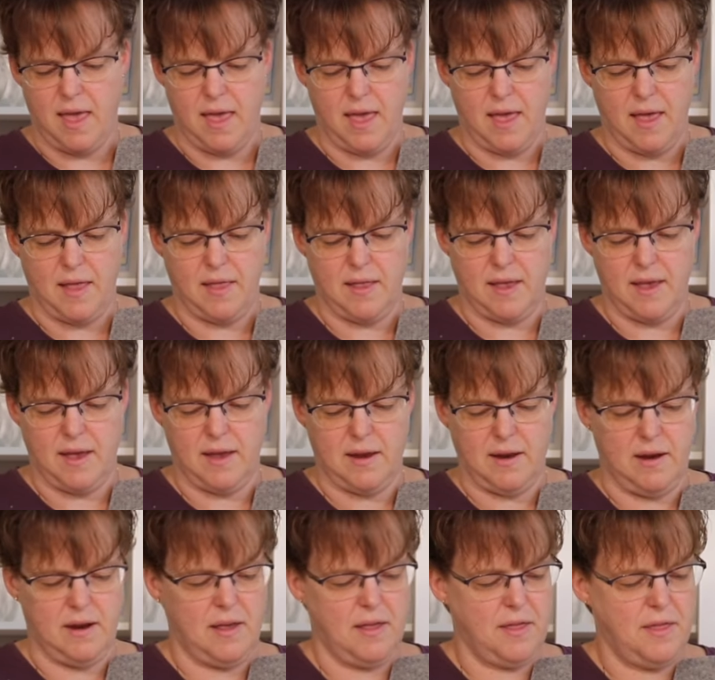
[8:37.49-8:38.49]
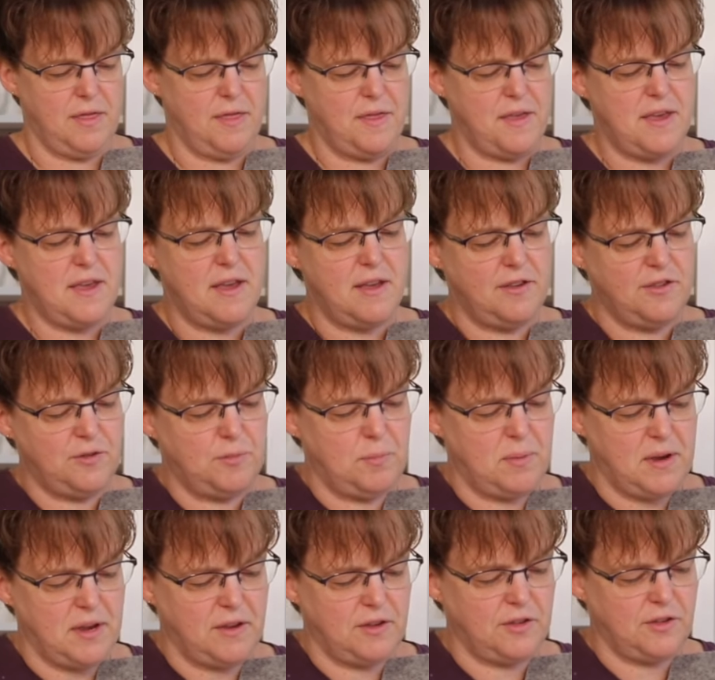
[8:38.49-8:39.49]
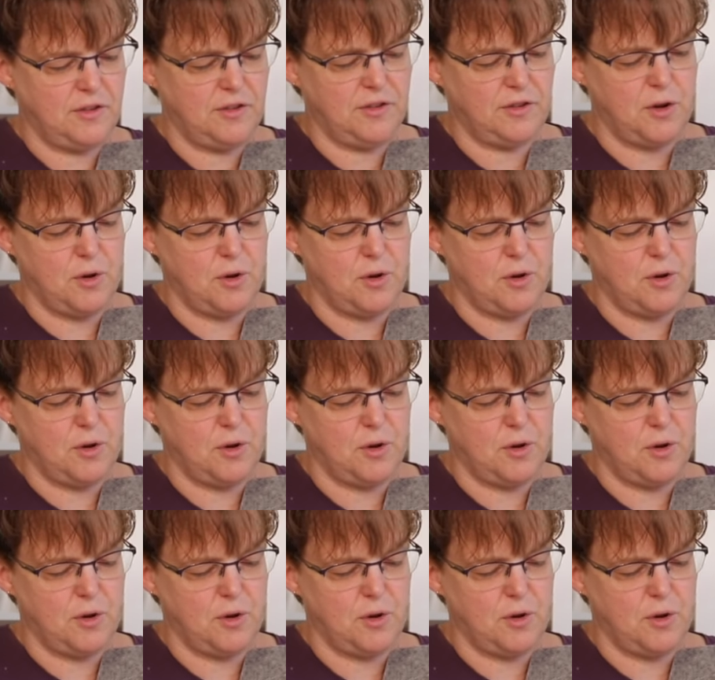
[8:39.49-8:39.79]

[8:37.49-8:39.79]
And then these pieces